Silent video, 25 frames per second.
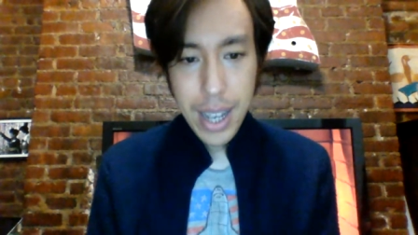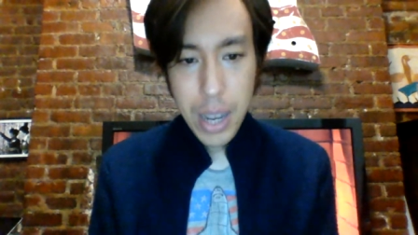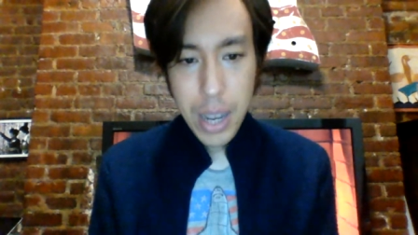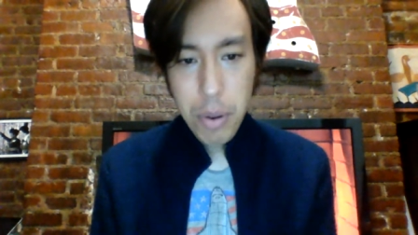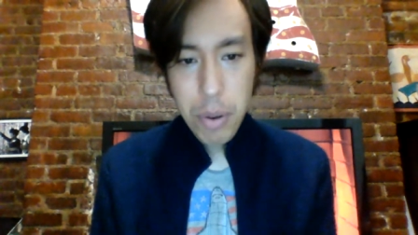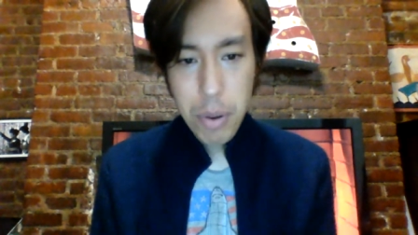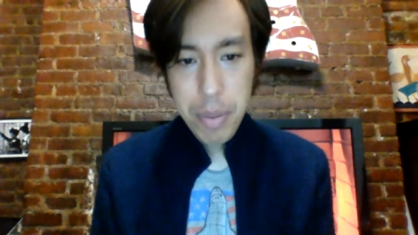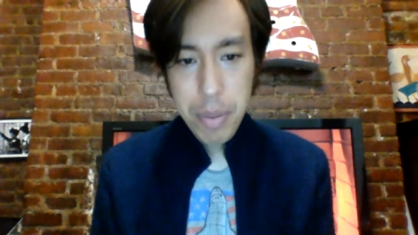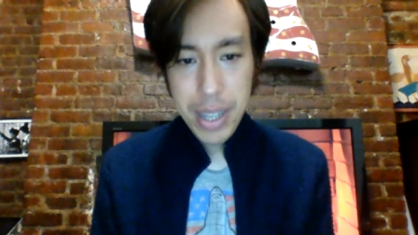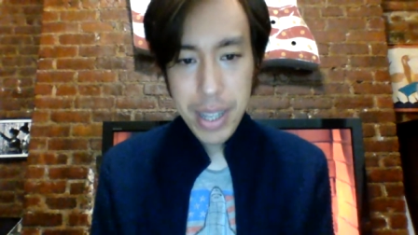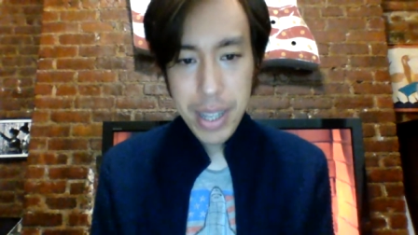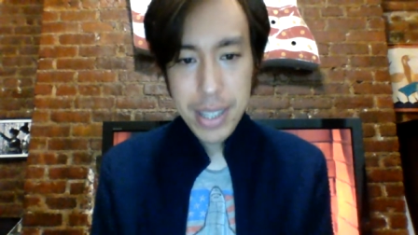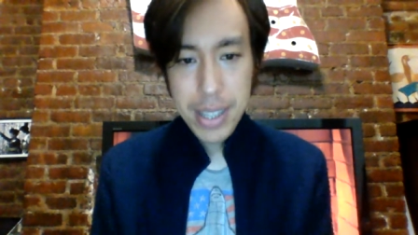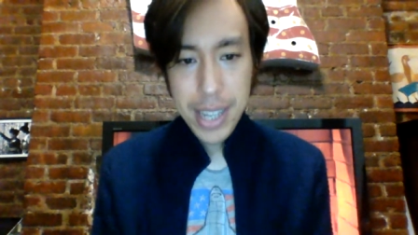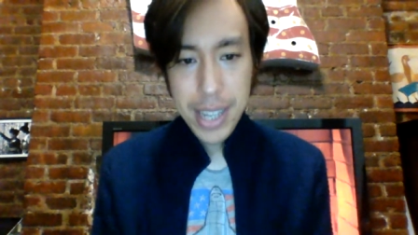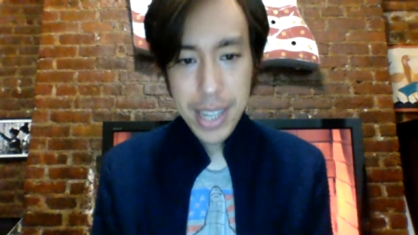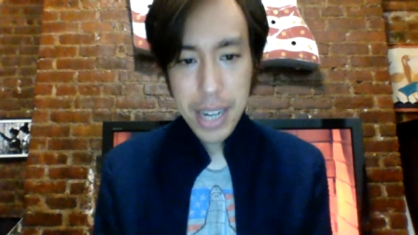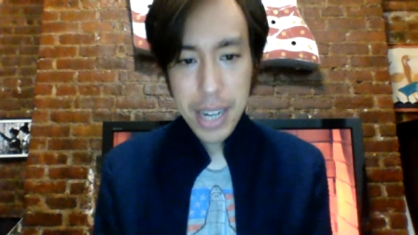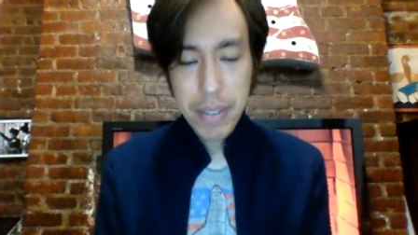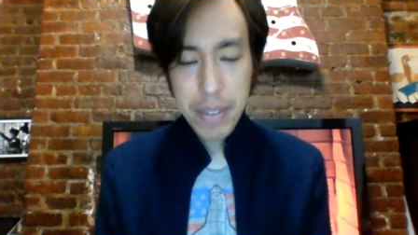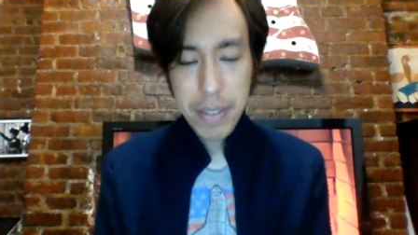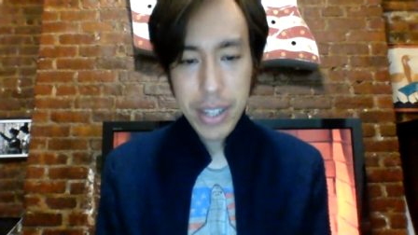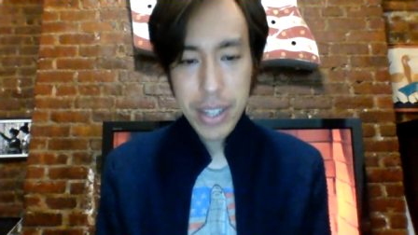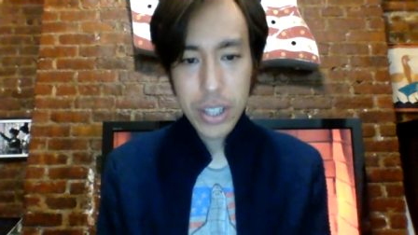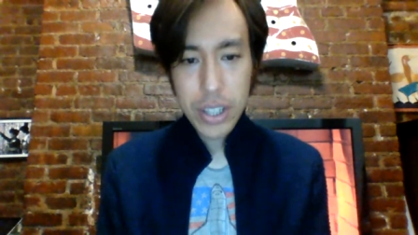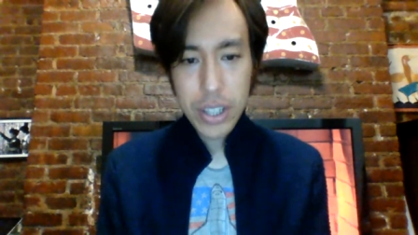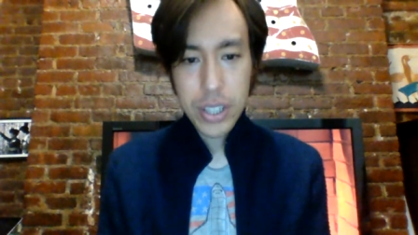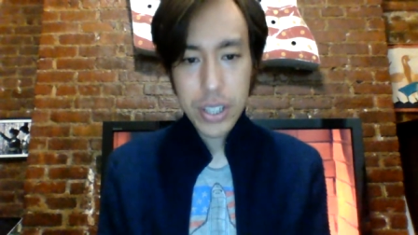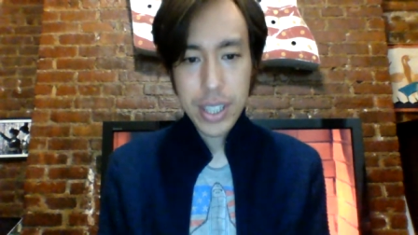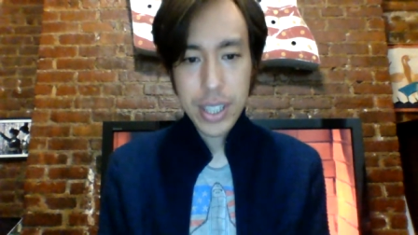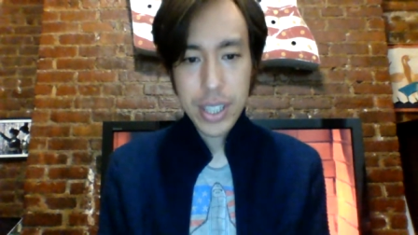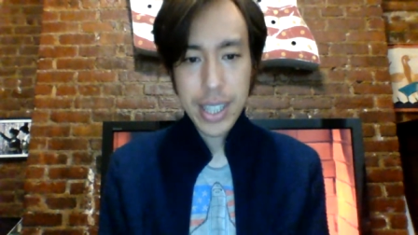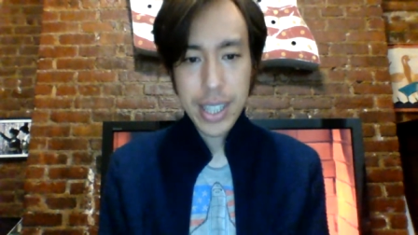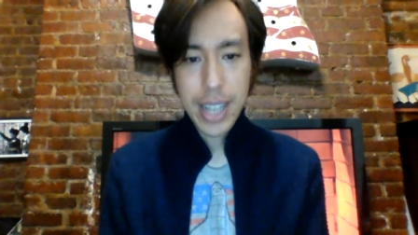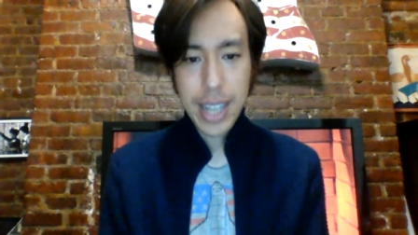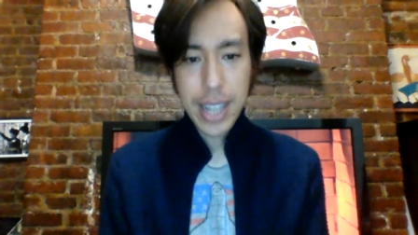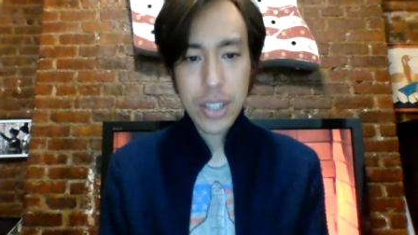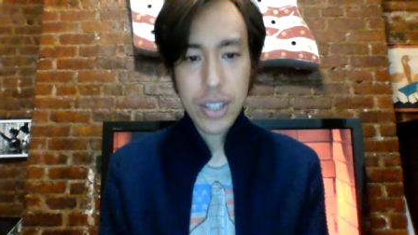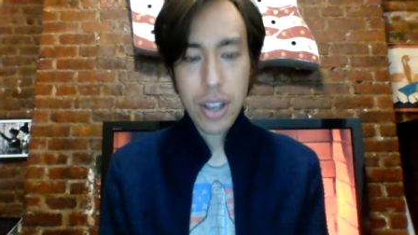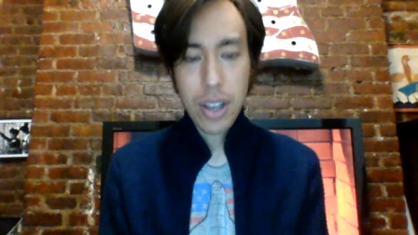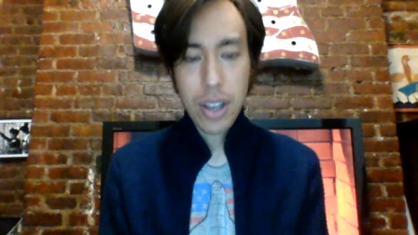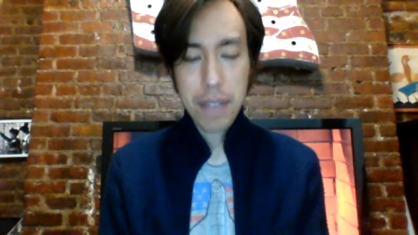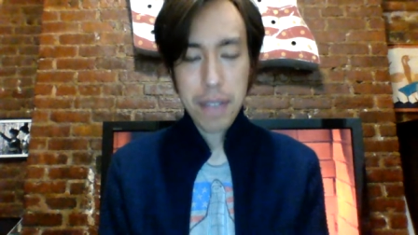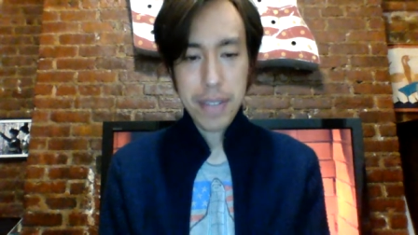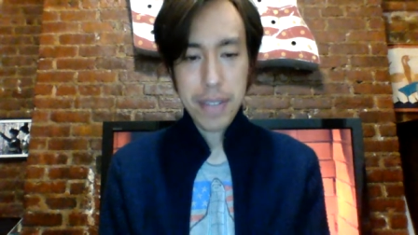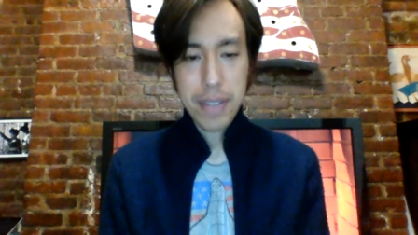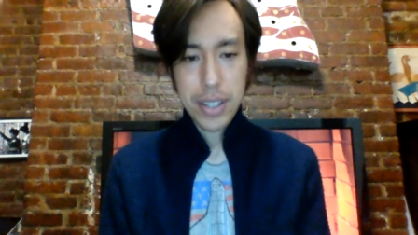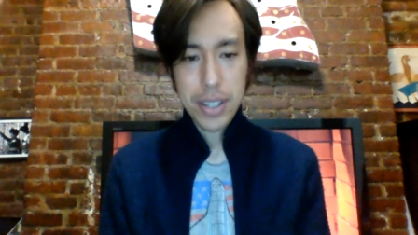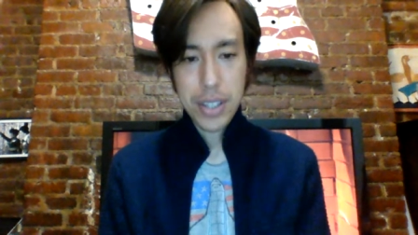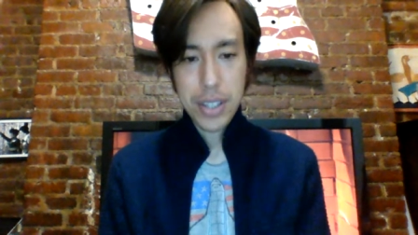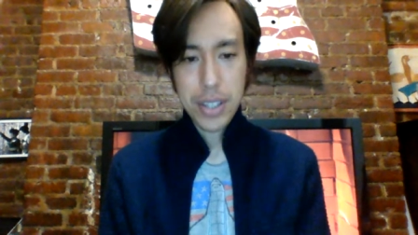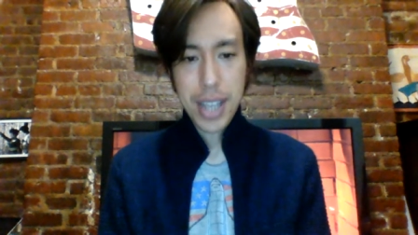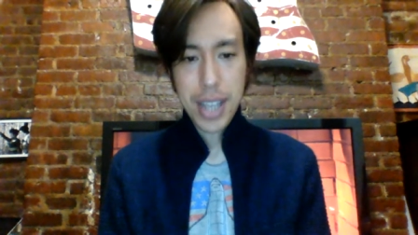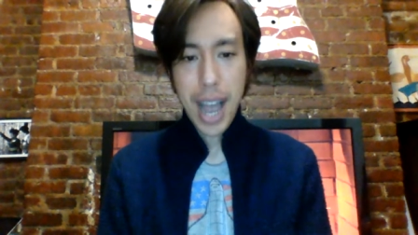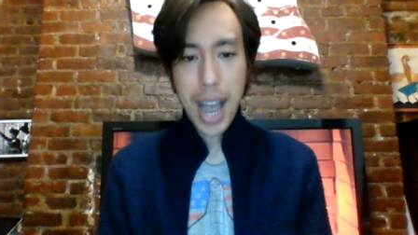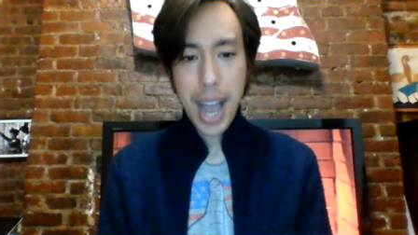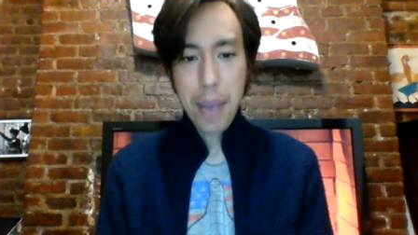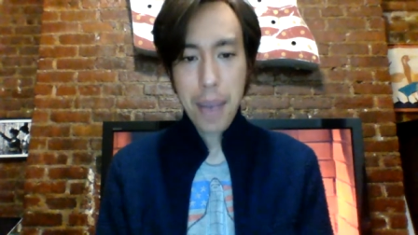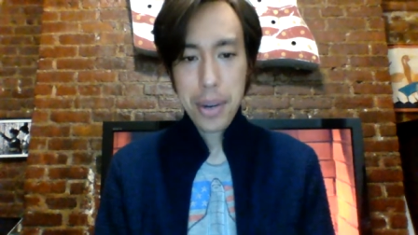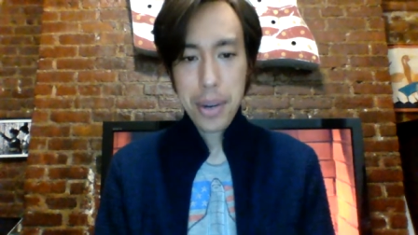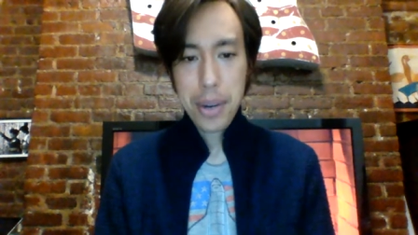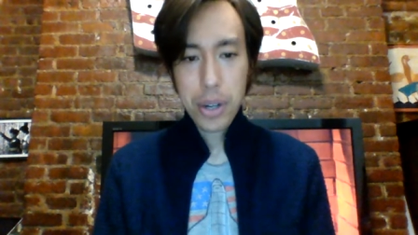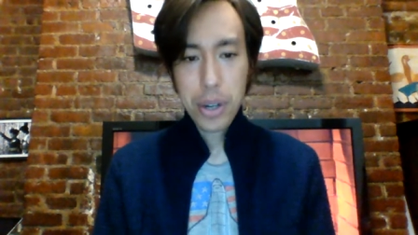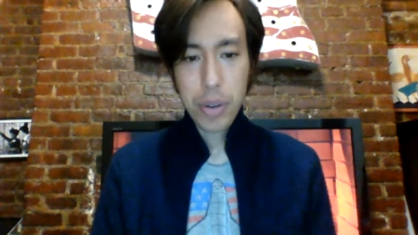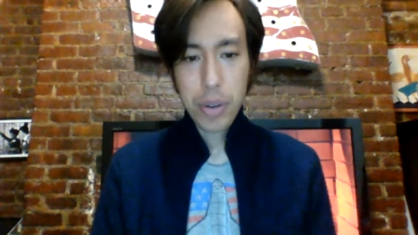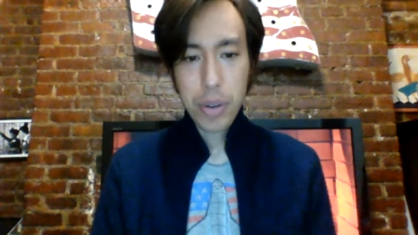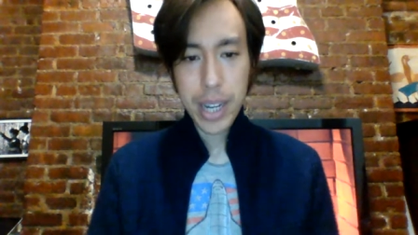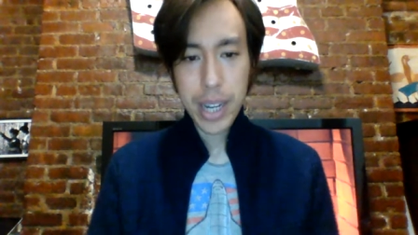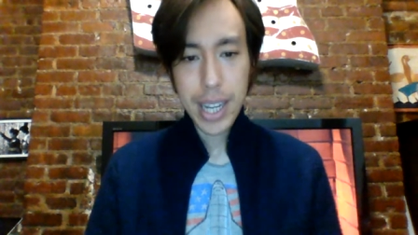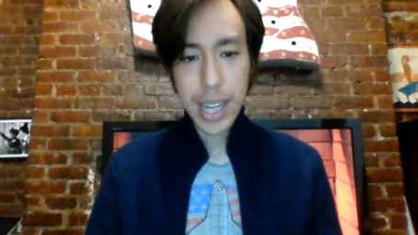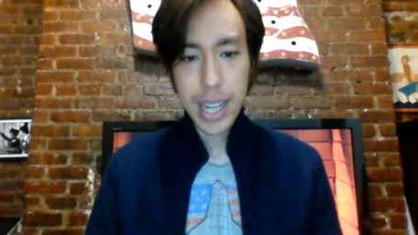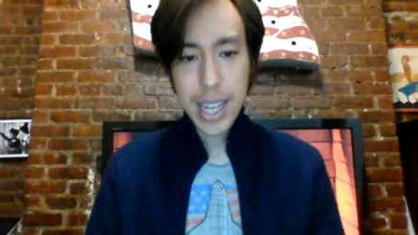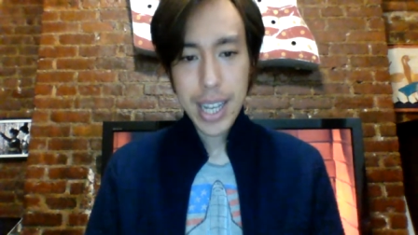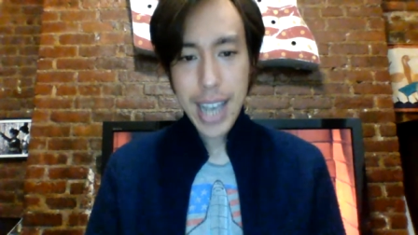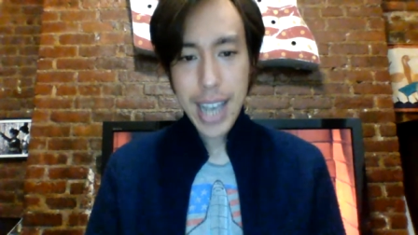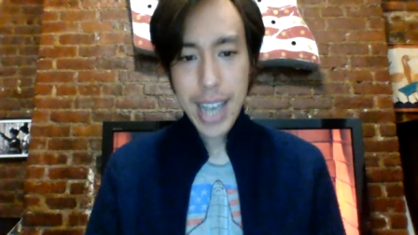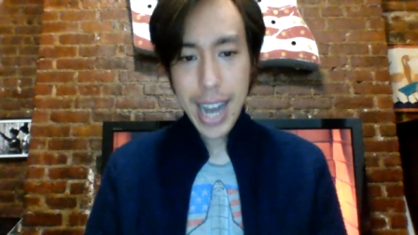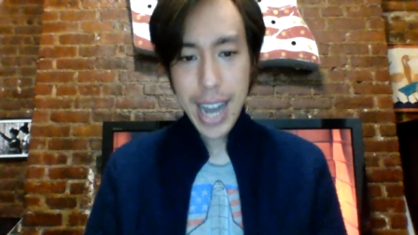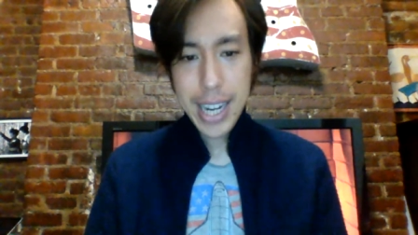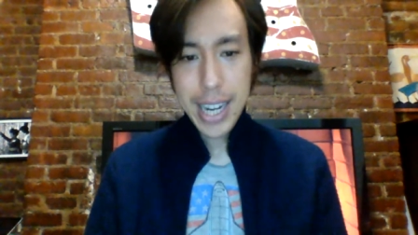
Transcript: It would be insane if he just gets off easy. I would agree.